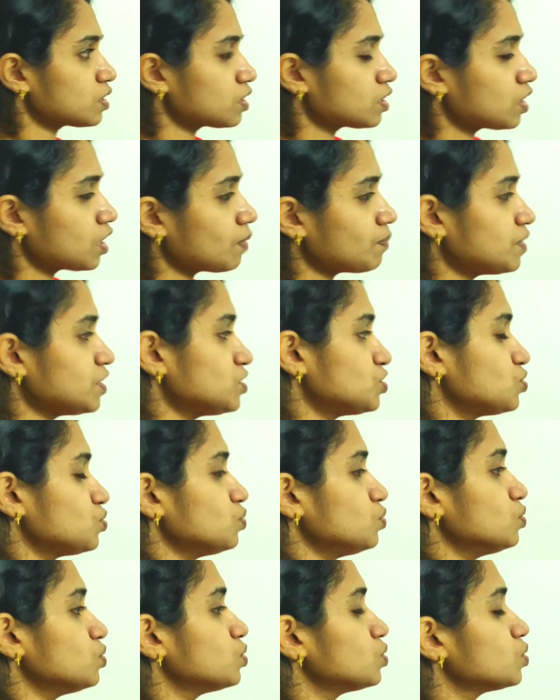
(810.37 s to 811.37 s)
Coming
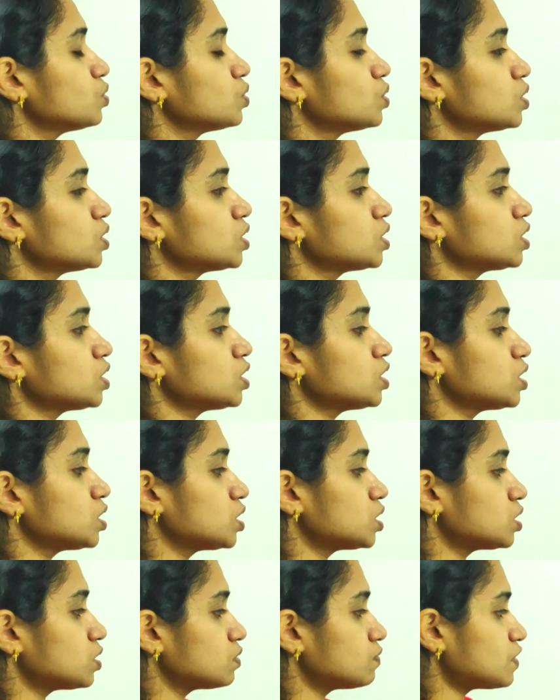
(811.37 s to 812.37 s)
to
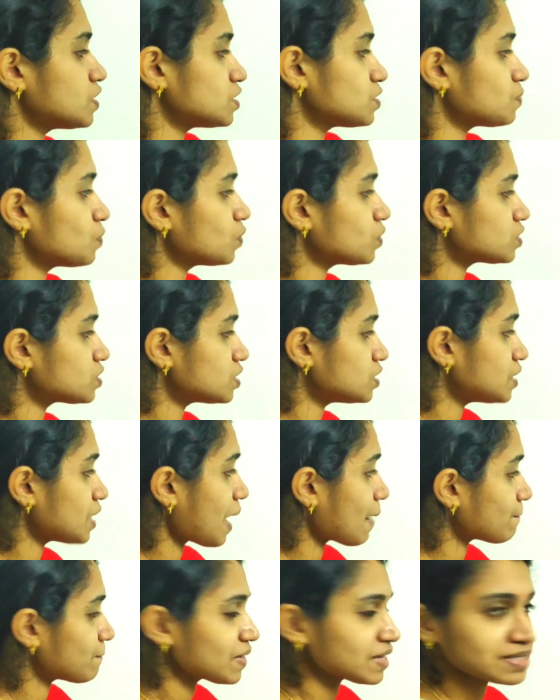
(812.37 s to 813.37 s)
once more, see the
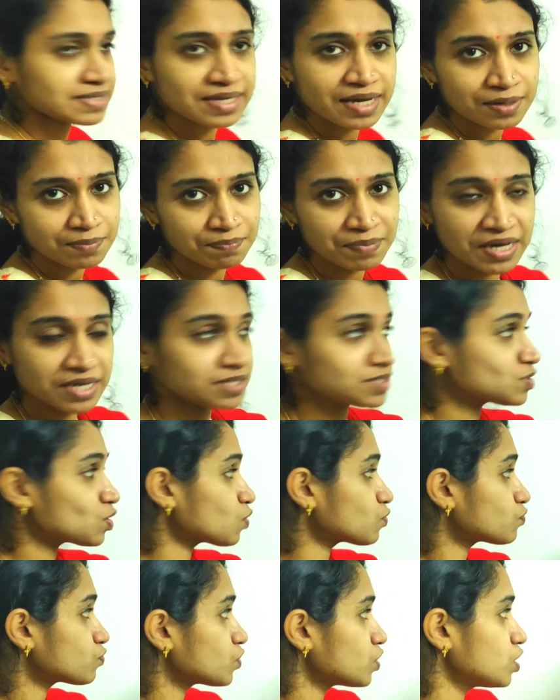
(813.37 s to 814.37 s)
apex and base
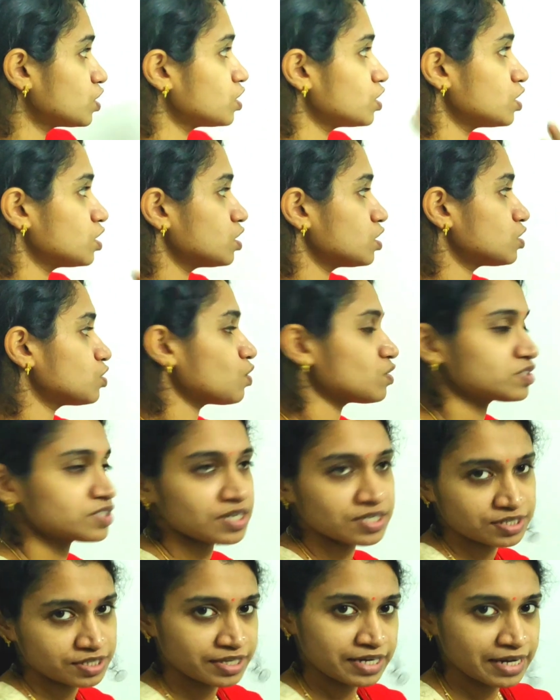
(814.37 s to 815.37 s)
of dorsal
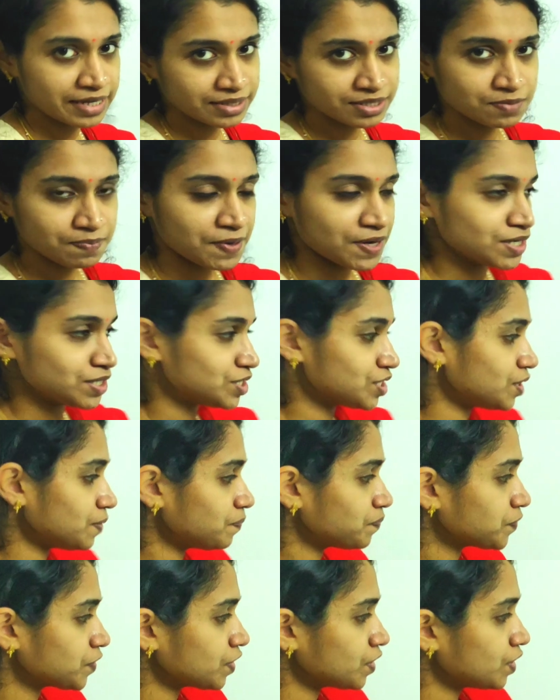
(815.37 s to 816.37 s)
digital
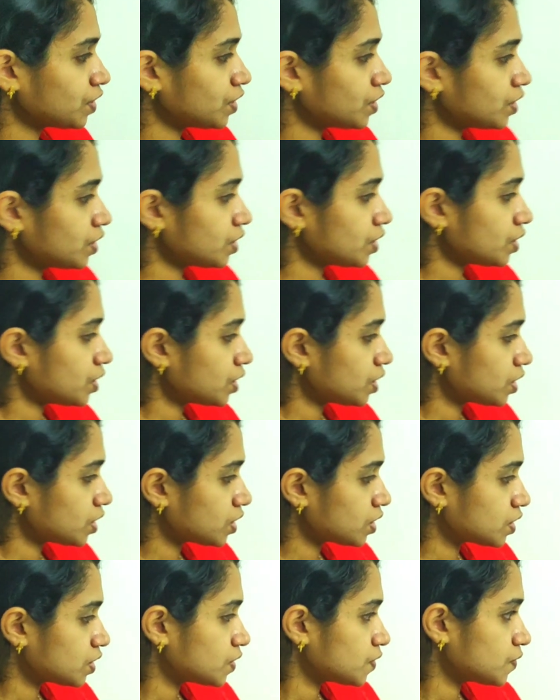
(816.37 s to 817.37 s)
expansion.
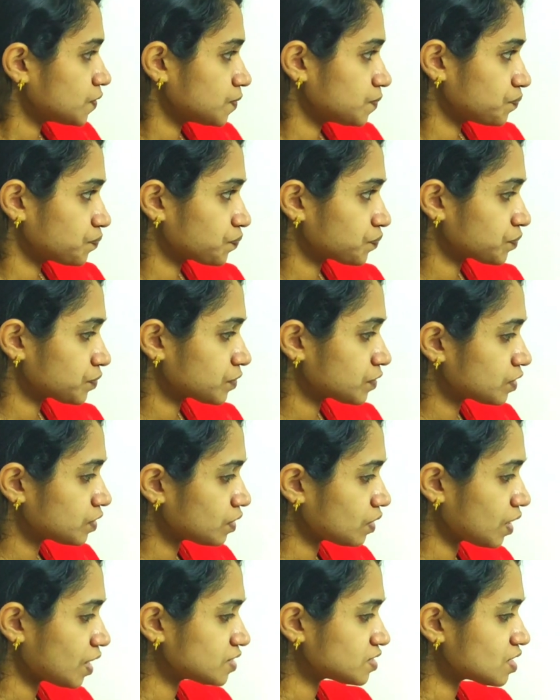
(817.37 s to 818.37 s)

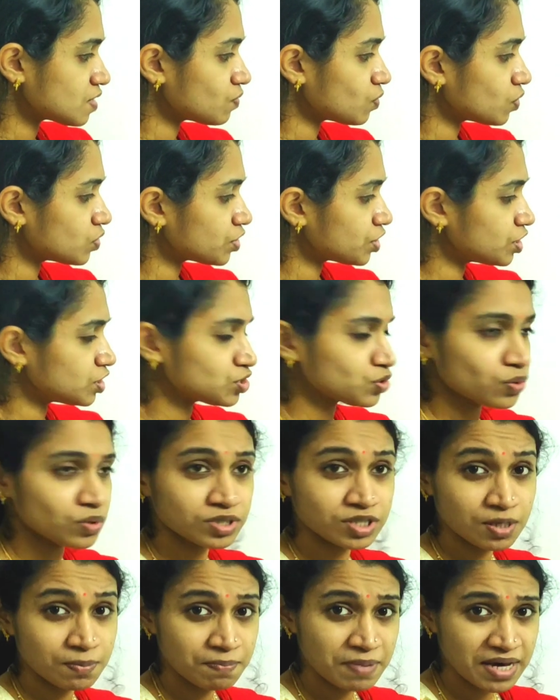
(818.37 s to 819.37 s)
As I've already
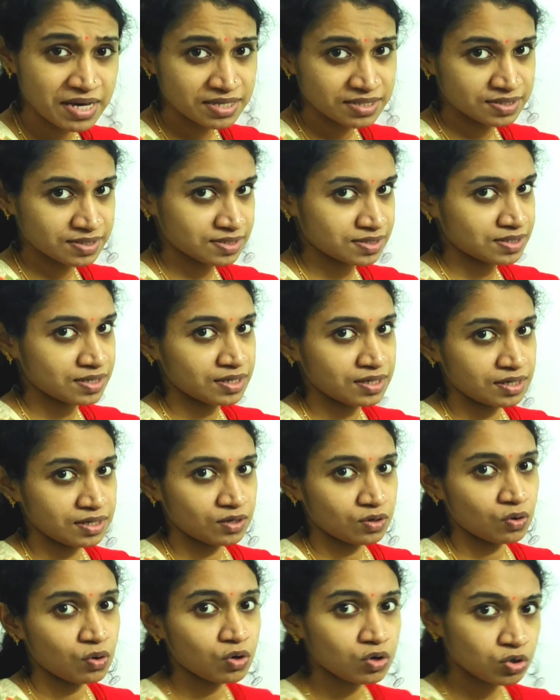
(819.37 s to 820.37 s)
told, the base
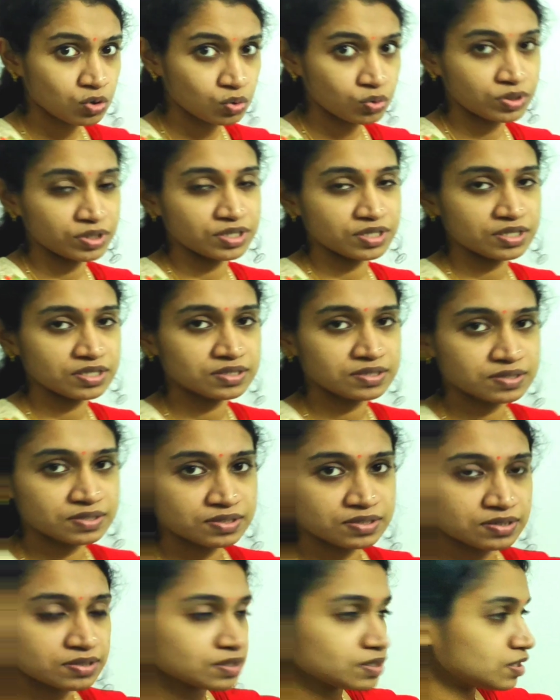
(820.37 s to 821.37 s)
or hood
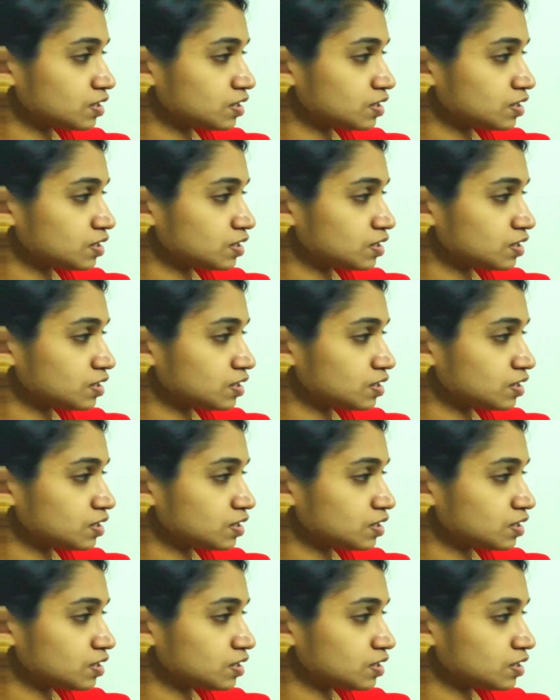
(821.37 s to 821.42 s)
is